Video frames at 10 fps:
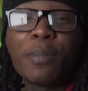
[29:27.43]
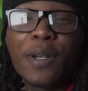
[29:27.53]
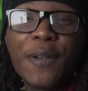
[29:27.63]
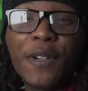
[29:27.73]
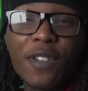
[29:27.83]

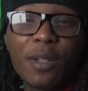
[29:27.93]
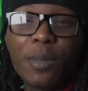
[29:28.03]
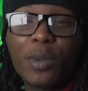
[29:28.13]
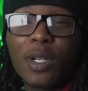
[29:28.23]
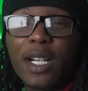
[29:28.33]
better if that
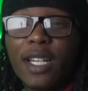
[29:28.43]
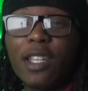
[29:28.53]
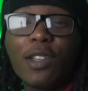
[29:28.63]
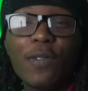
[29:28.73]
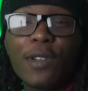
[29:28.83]
bit was hot,
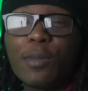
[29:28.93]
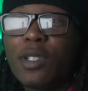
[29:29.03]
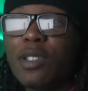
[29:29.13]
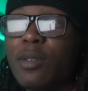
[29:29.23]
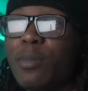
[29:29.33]
you feel me?